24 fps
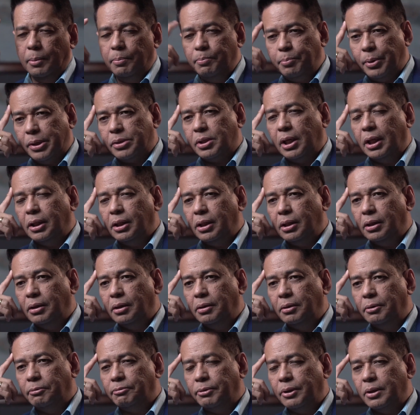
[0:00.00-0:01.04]
presented a
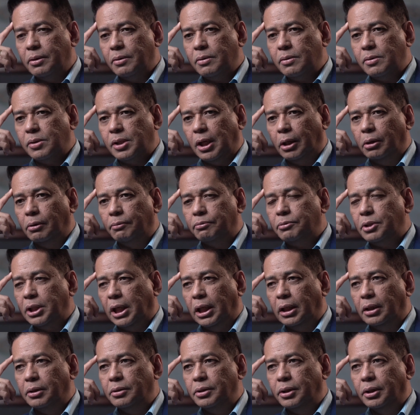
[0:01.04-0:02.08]
different set of
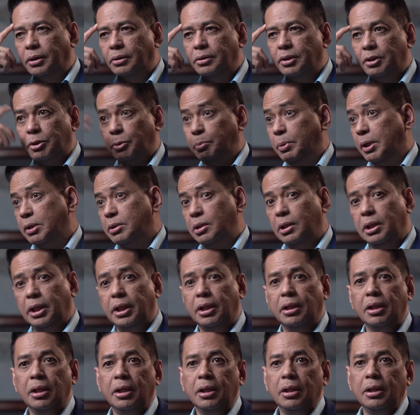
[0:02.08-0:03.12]
challenges,
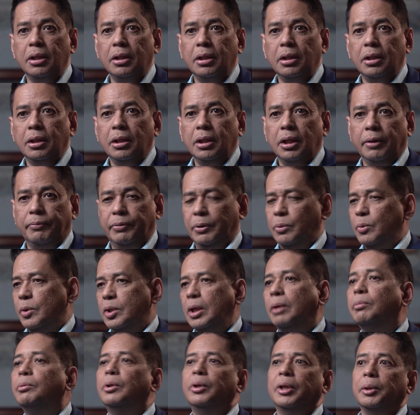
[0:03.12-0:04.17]
especially if it were
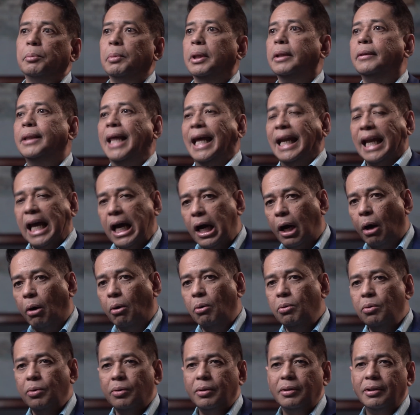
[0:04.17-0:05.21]
somewhere in
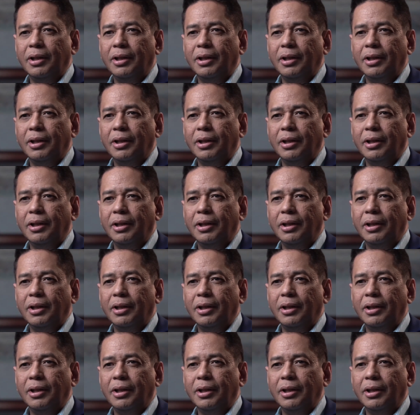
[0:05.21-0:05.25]
Mindanao,